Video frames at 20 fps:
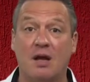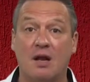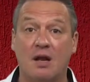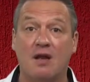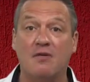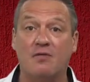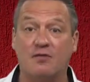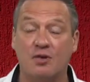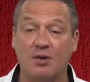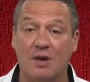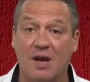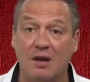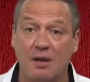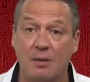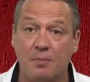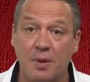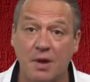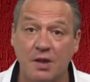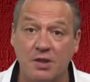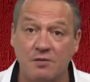live
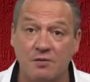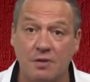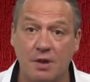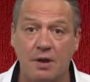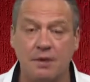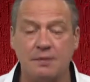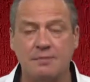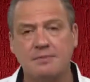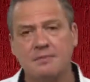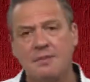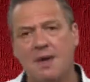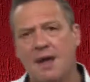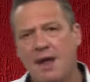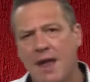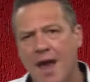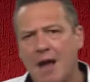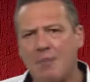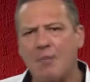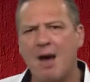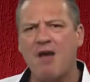together peacefully.
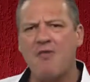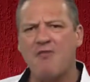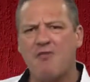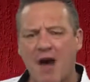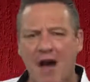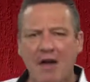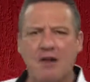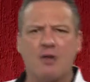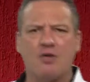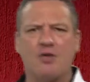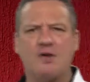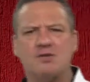And my final